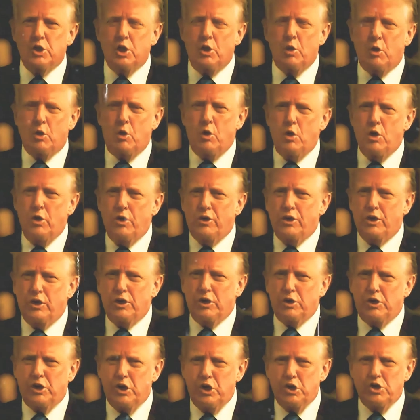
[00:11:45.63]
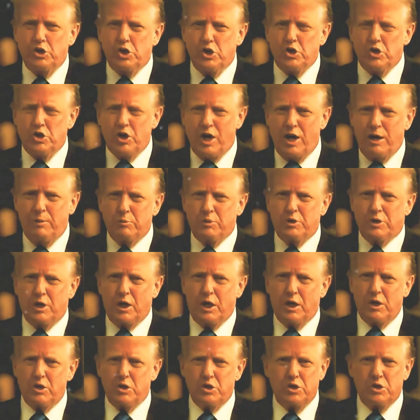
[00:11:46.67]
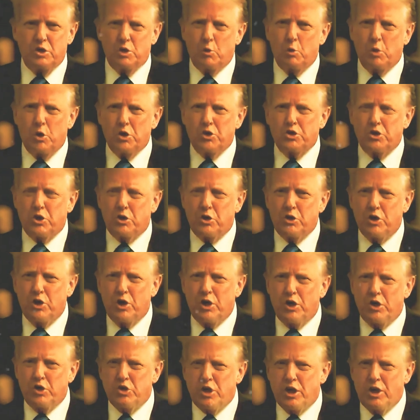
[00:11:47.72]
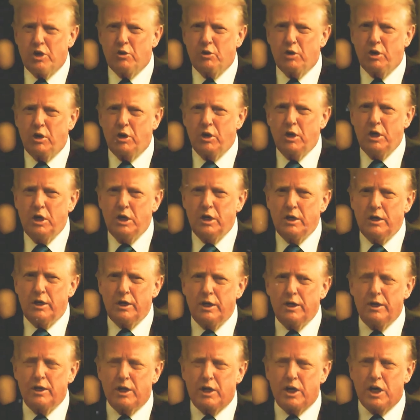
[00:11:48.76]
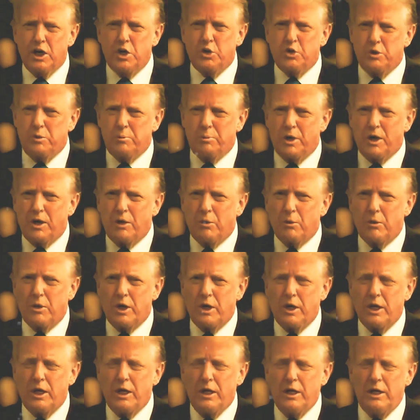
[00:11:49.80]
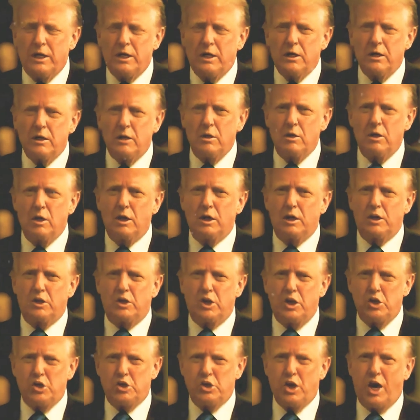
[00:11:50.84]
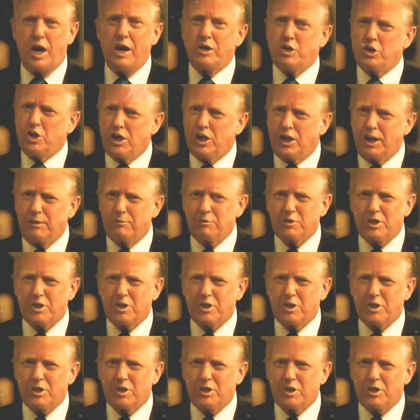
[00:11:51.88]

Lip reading: "So on the Letitia James case, she's the worst attorney general in the country, by the way. On Letitia, and she